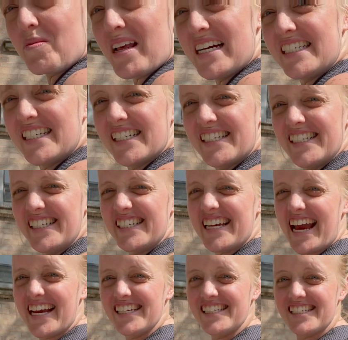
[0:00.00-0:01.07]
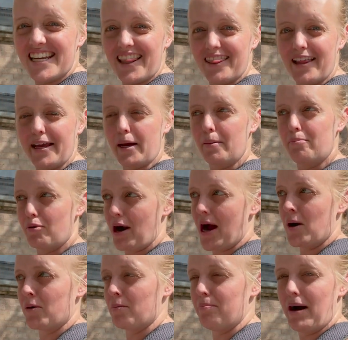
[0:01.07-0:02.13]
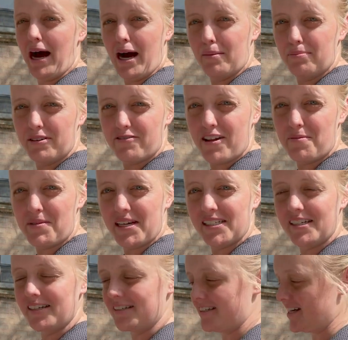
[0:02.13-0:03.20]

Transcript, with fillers: It doesn't taste like a brown pop, if that makes sense.